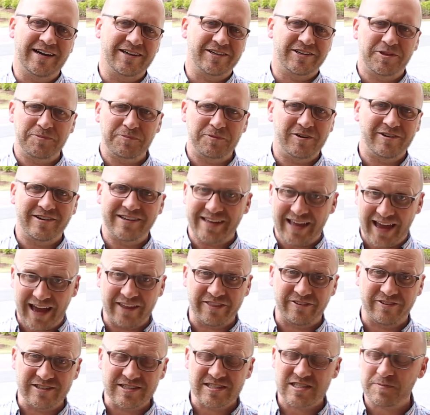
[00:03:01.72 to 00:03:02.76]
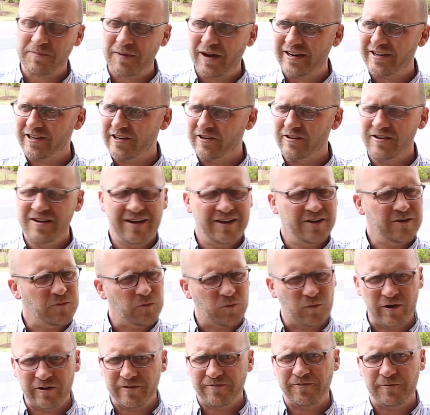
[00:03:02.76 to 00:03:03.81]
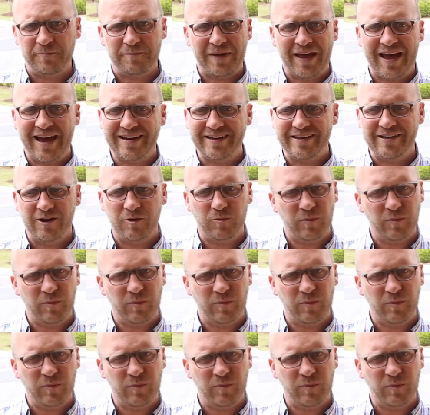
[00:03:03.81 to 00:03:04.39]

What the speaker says: community gathering spot here. Wonderful patio.